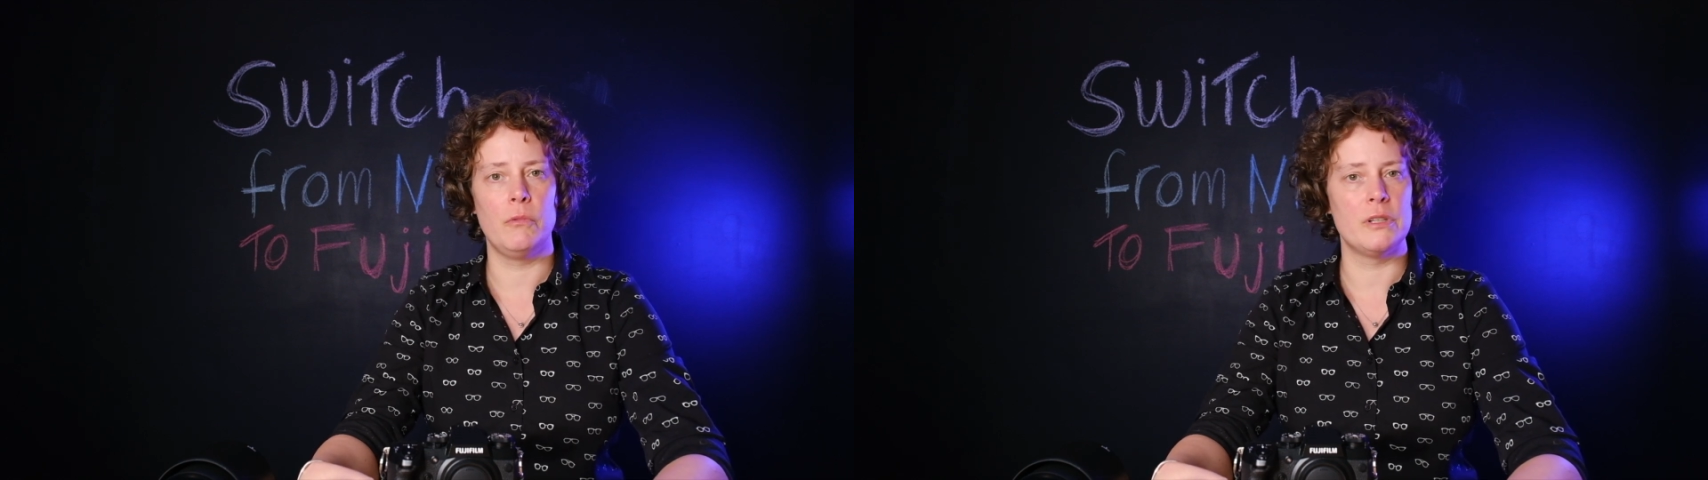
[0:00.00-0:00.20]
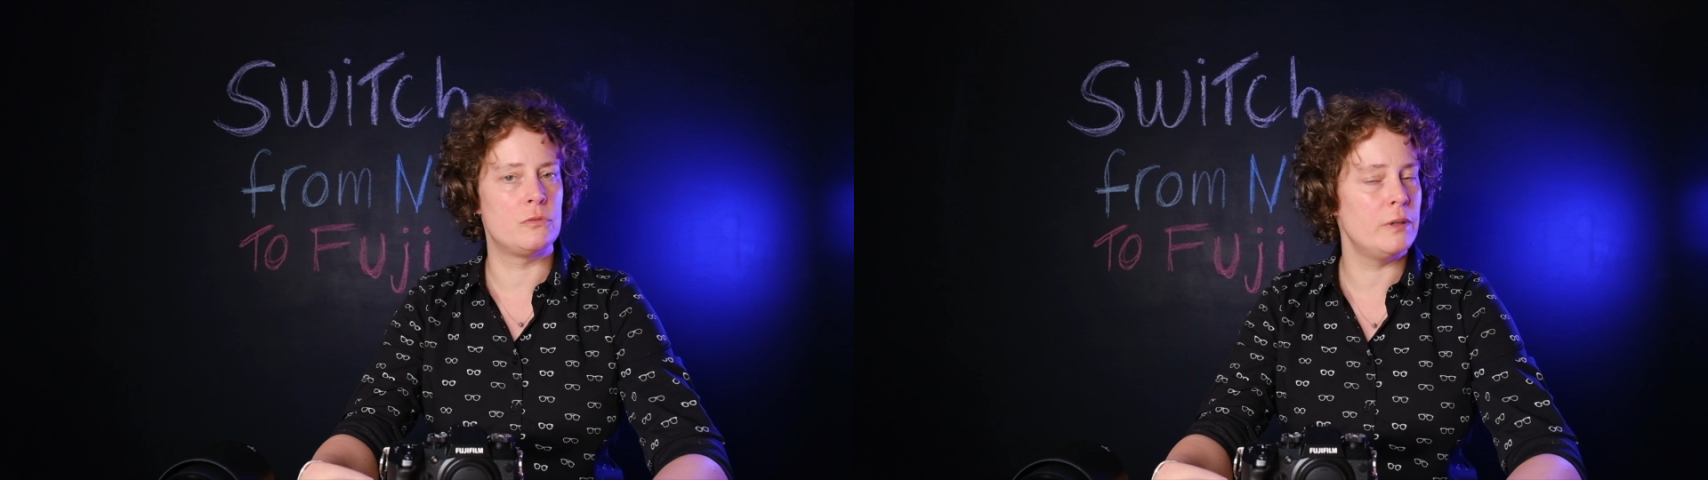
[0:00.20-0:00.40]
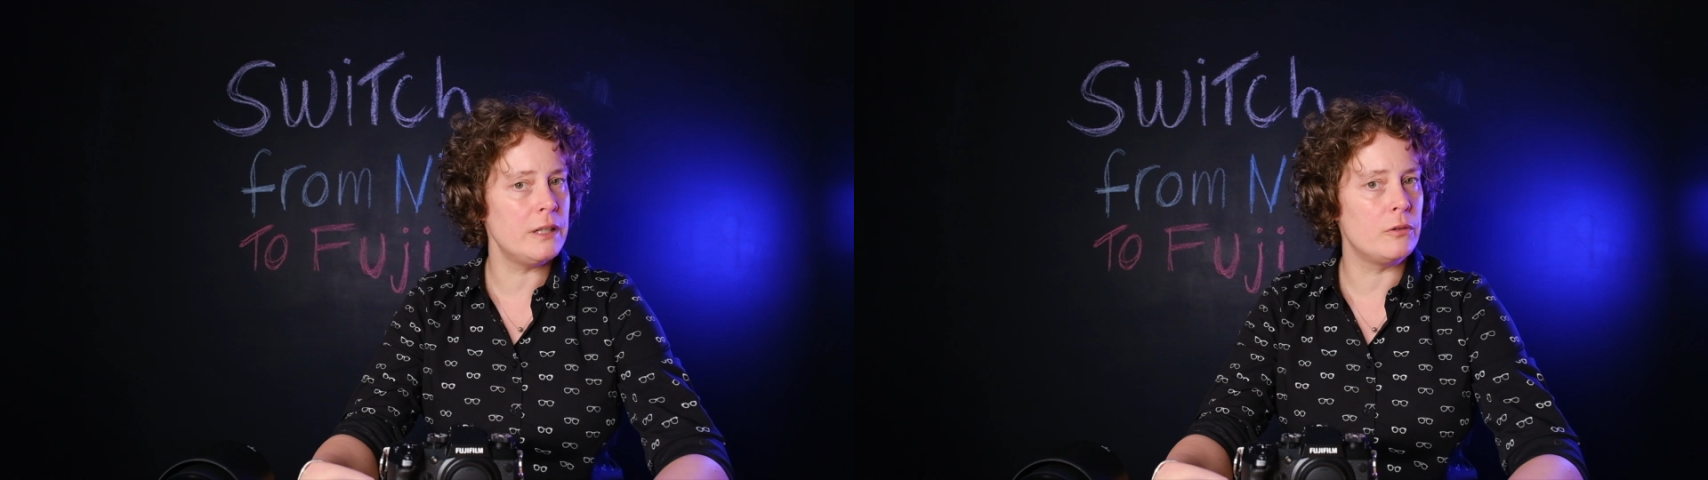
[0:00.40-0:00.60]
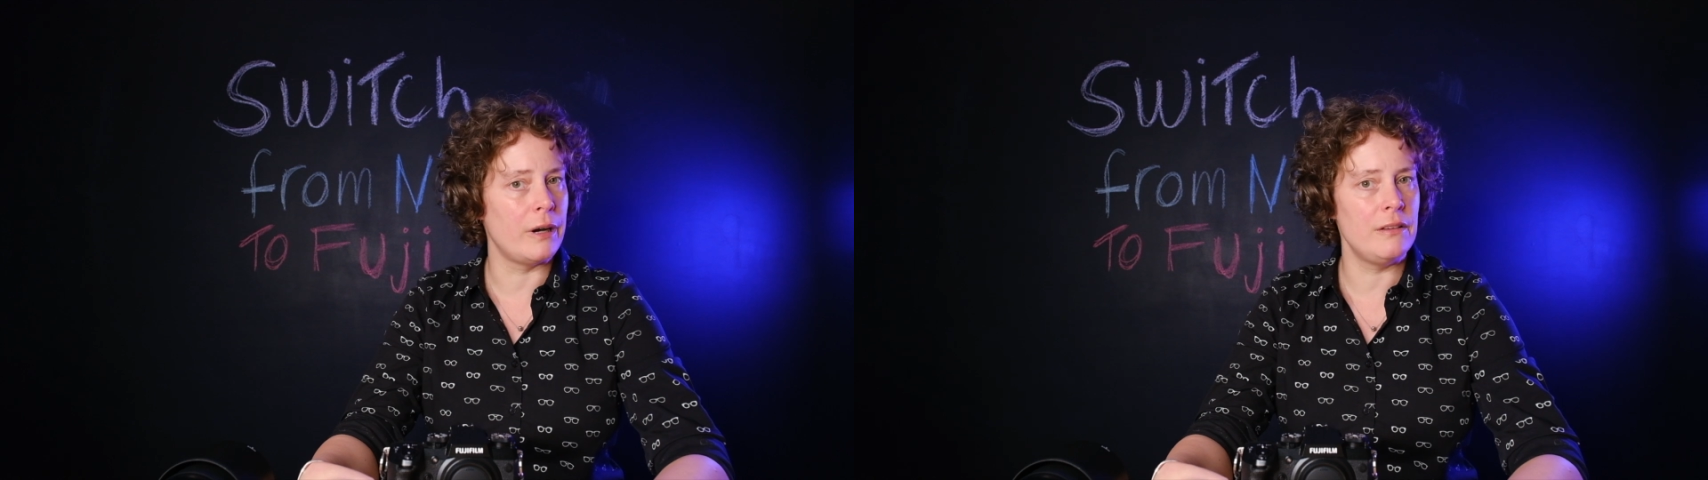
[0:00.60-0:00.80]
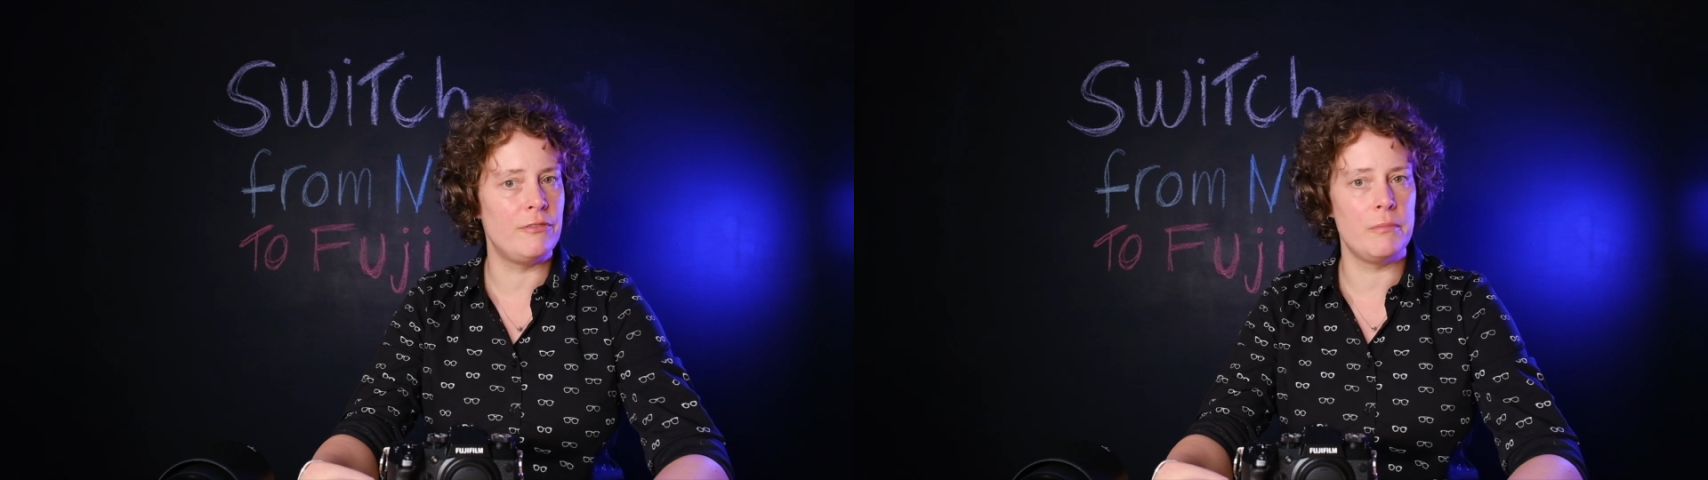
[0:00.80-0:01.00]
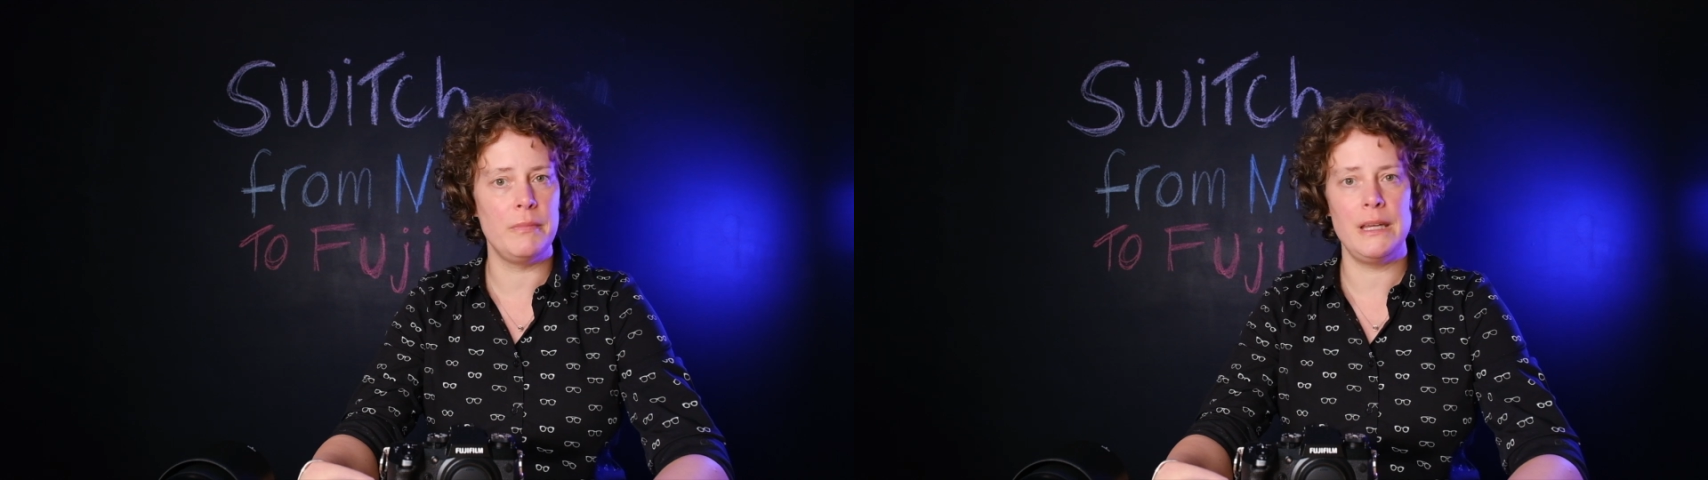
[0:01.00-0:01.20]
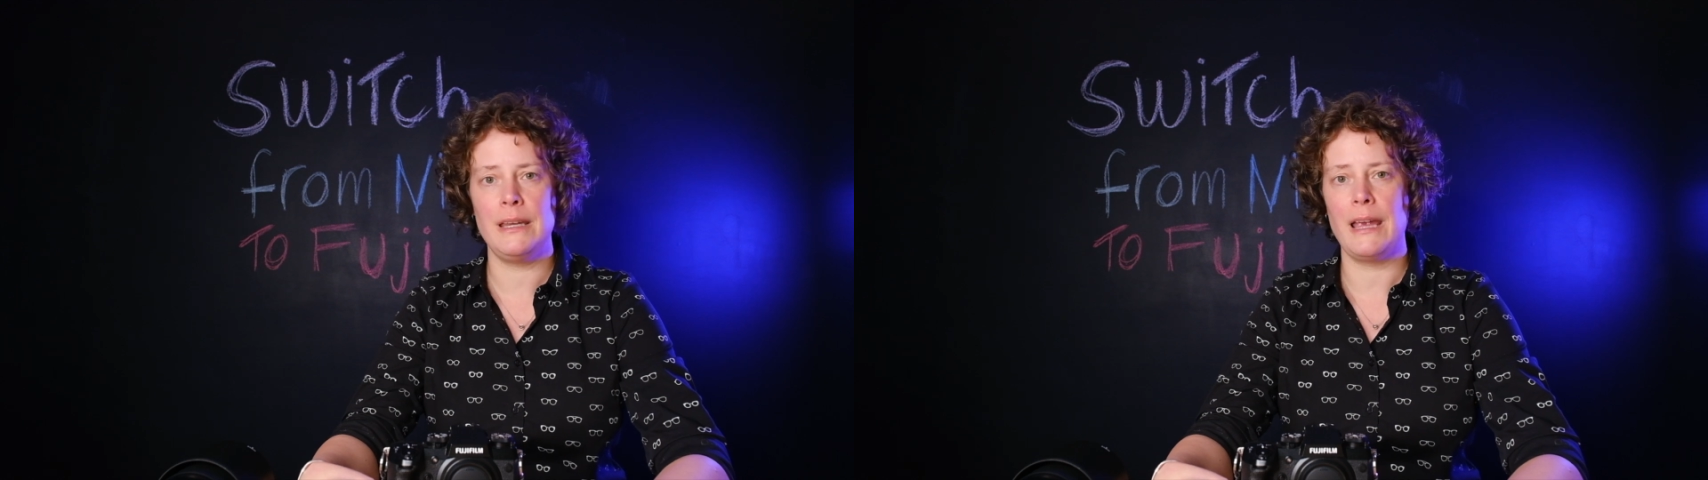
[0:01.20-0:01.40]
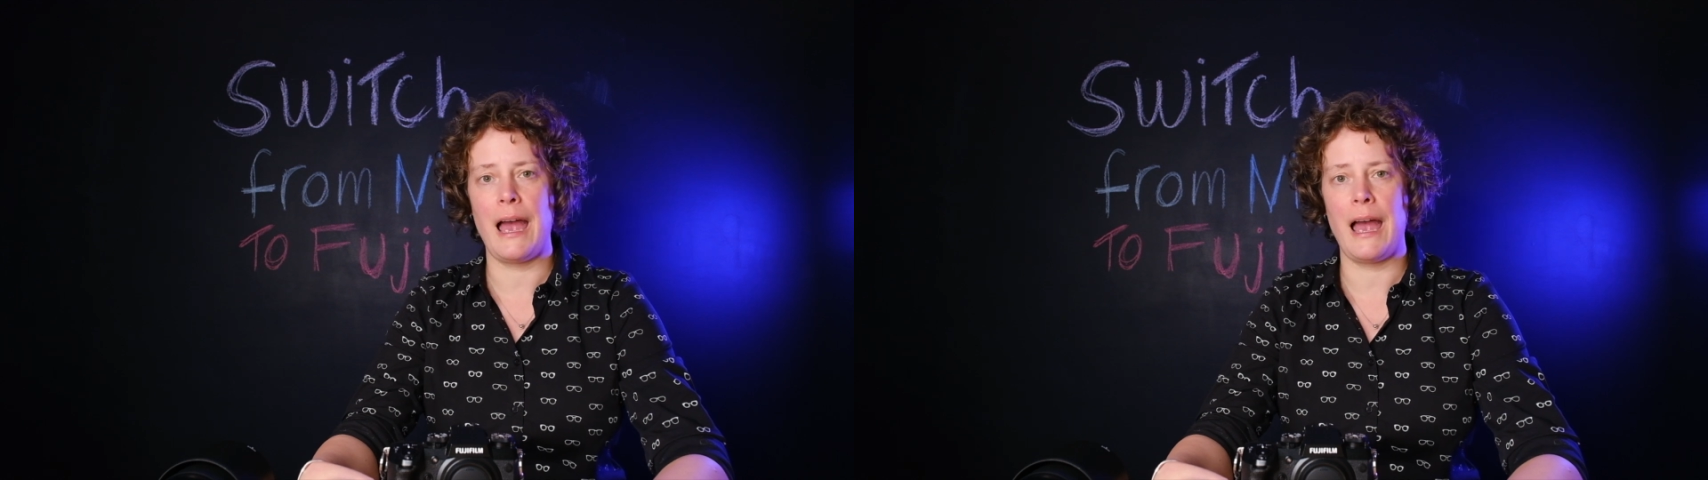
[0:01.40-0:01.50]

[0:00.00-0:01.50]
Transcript: was really great for me.